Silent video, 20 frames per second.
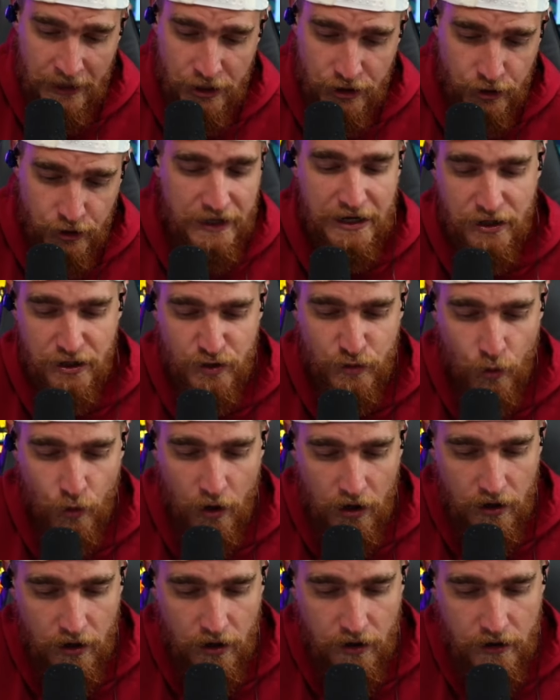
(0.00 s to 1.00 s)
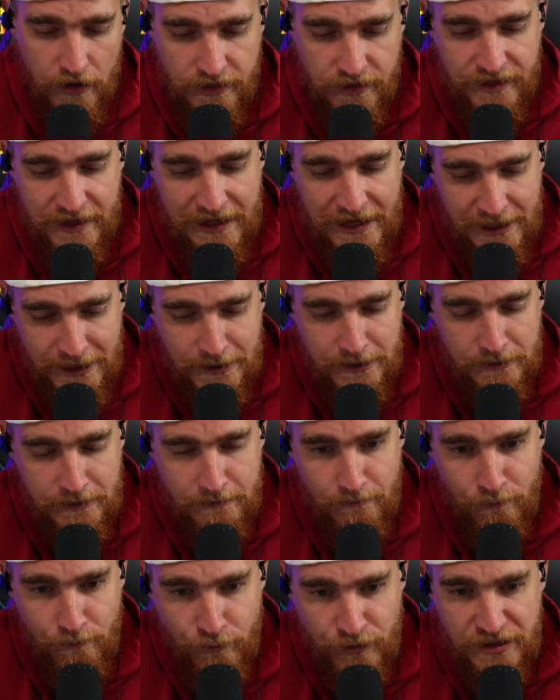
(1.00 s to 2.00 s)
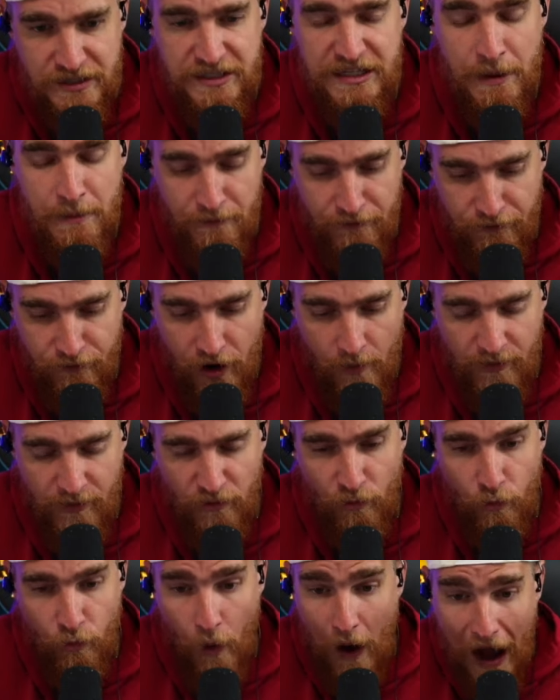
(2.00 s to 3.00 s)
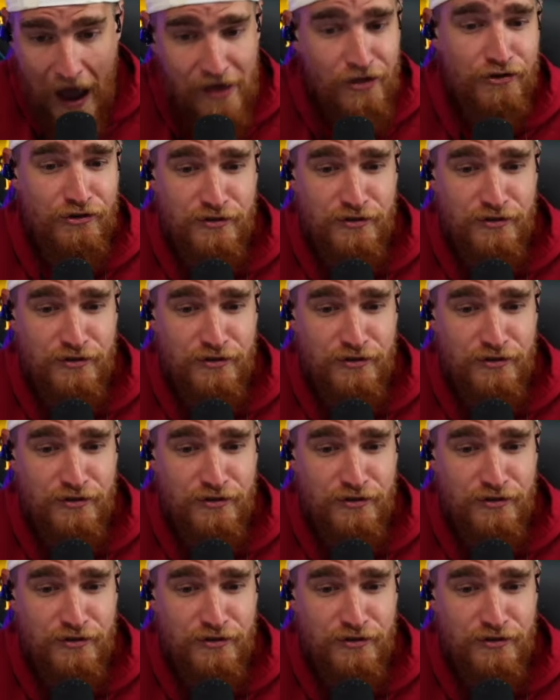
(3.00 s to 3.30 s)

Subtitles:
So here's where things stem from and why